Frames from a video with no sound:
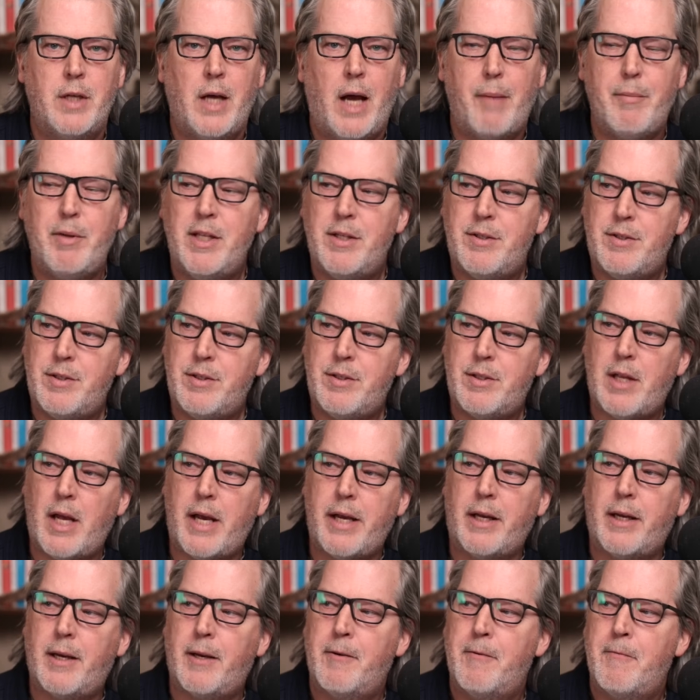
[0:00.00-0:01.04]
I mean, this is
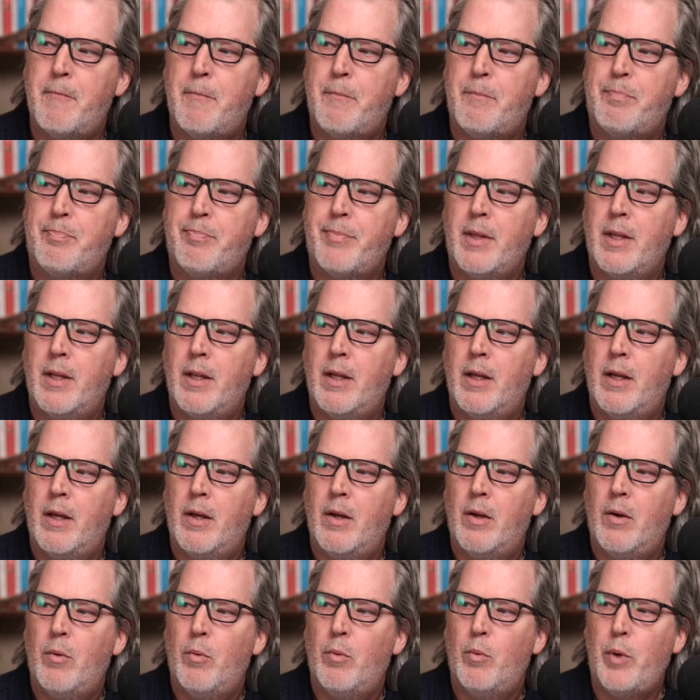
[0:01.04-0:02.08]
like
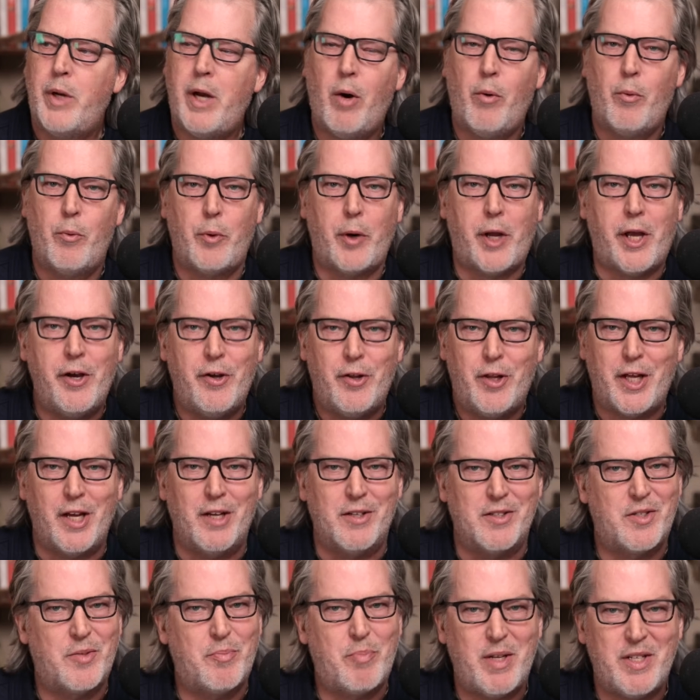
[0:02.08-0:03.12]
we are really
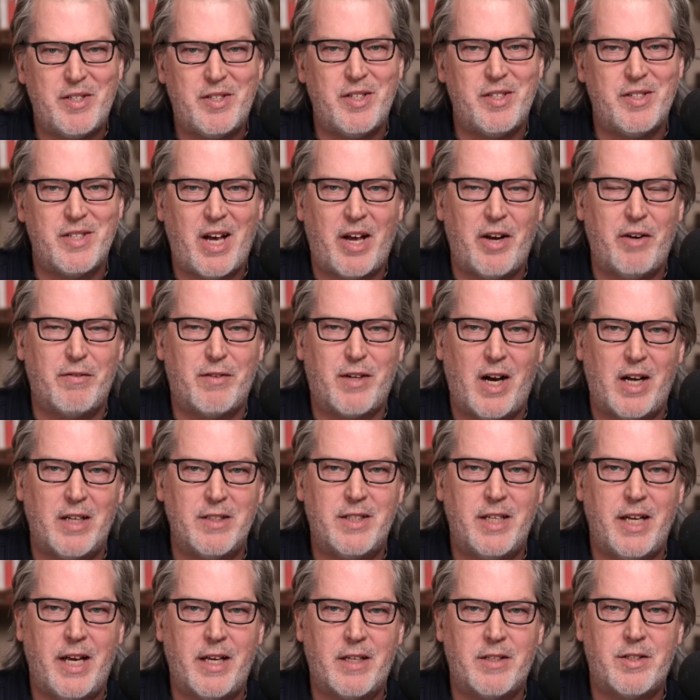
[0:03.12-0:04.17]
a species out of
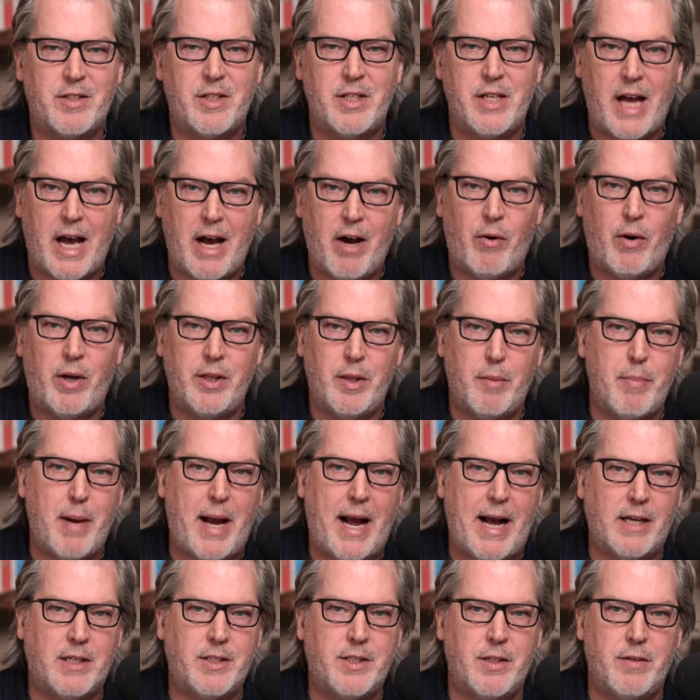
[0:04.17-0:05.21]
context now on the
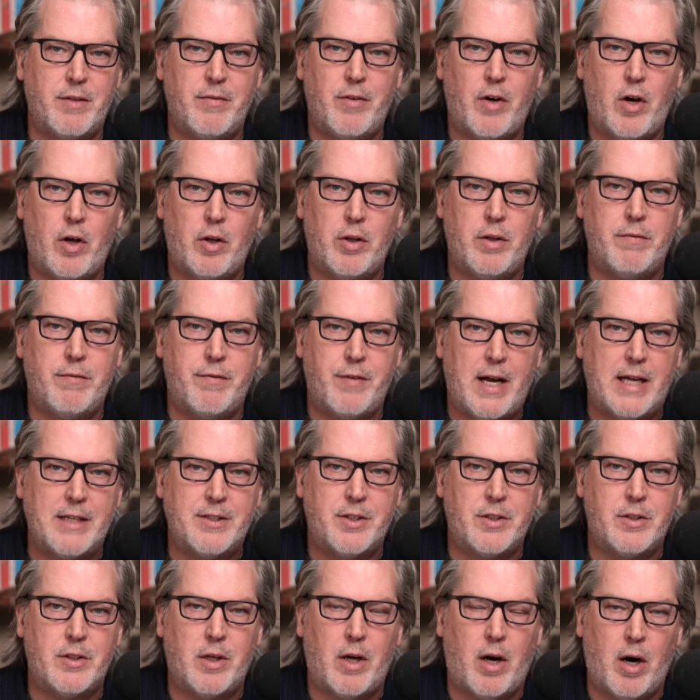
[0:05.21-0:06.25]
backs of all the
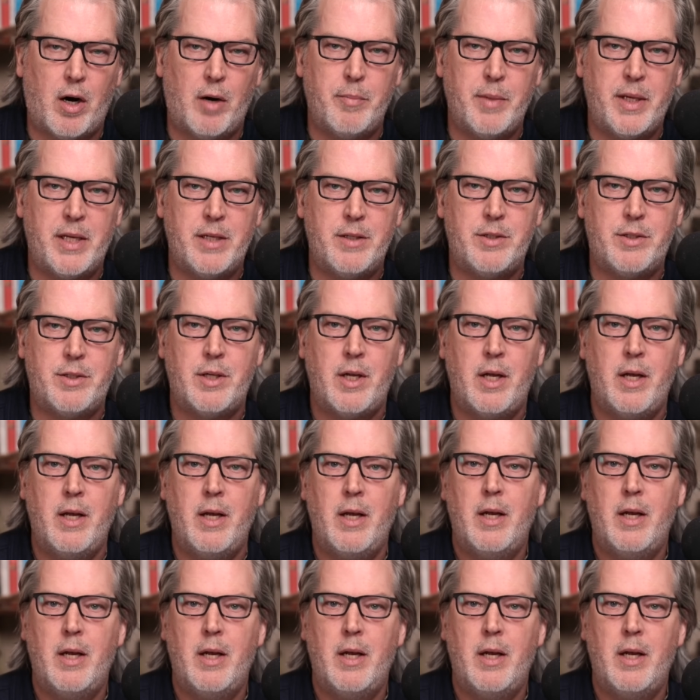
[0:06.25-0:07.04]
fossil armies.